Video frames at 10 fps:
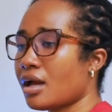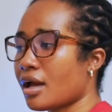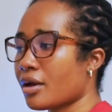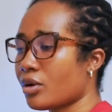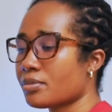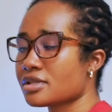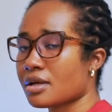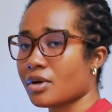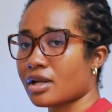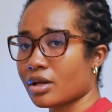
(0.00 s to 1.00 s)
I hope
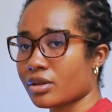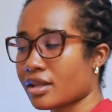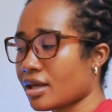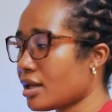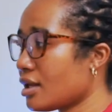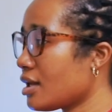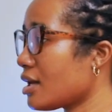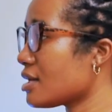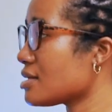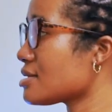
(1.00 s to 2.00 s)
someone out there
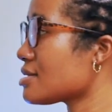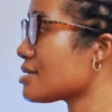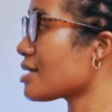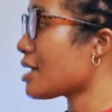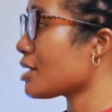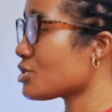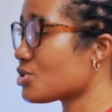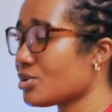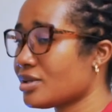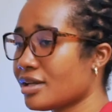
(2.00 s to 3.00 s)
has
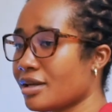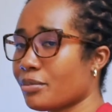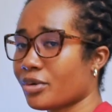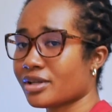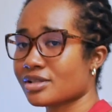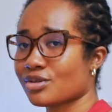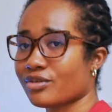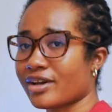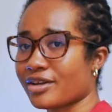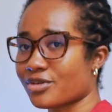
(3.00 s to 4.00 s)
understood the importance
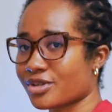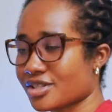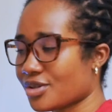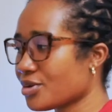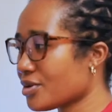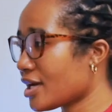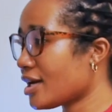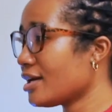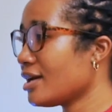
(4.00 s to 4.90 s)
of hydroxyurea.